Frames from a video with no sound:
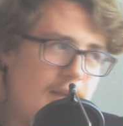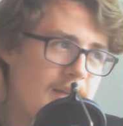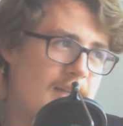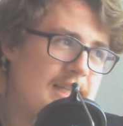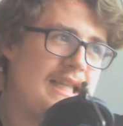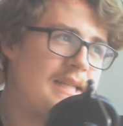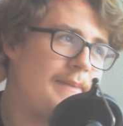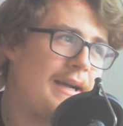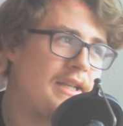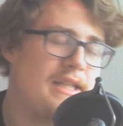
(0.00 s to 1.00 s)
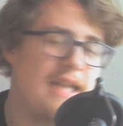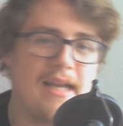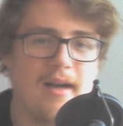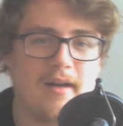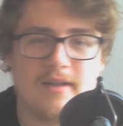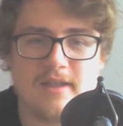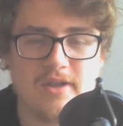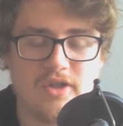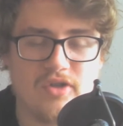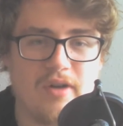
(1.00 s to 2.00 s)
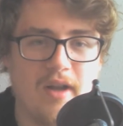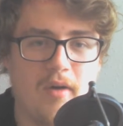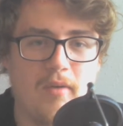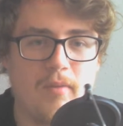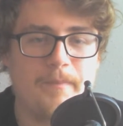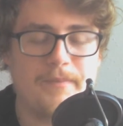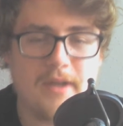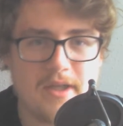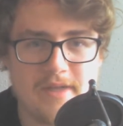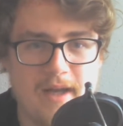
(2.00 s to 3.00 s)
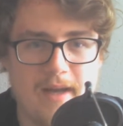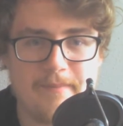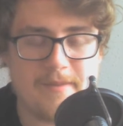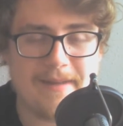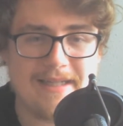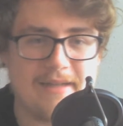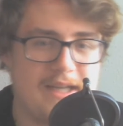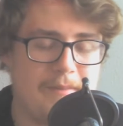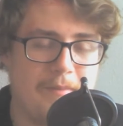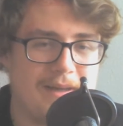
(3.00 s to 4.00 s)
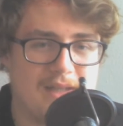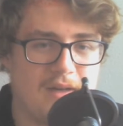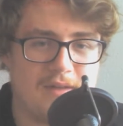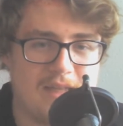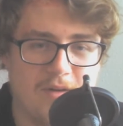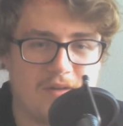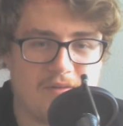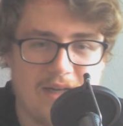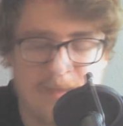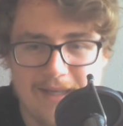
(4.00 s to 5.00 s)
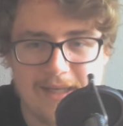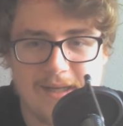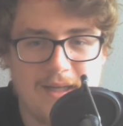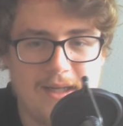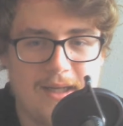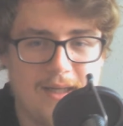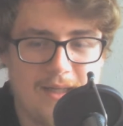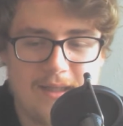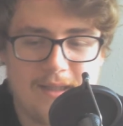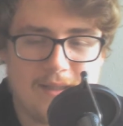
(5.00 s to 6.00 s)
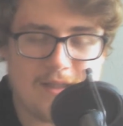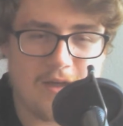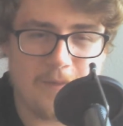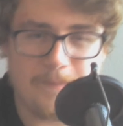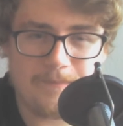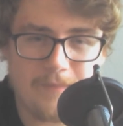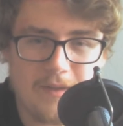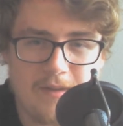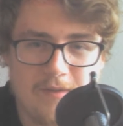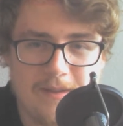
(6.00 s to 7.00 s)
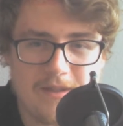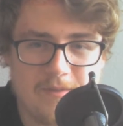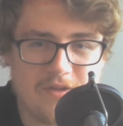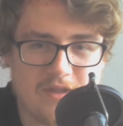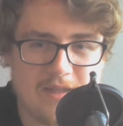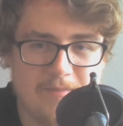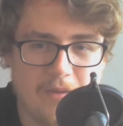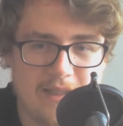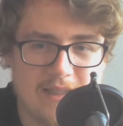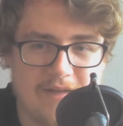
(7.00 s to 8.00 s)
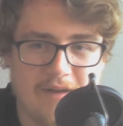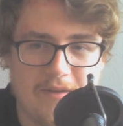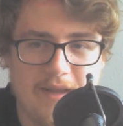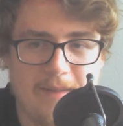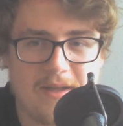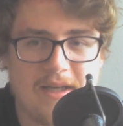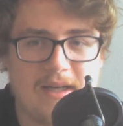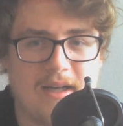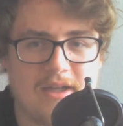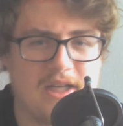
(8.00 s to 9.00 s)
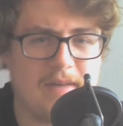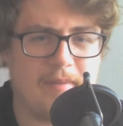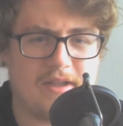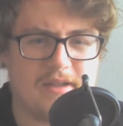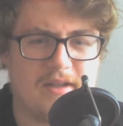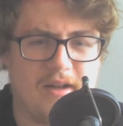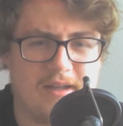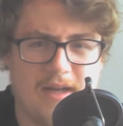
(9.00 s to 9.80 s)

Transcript: Because in these matches he can't just destroy the whole SmackDown team; it makes the whole team look really weak. So It's have to be some interesting booking to get around that. They did last year by just like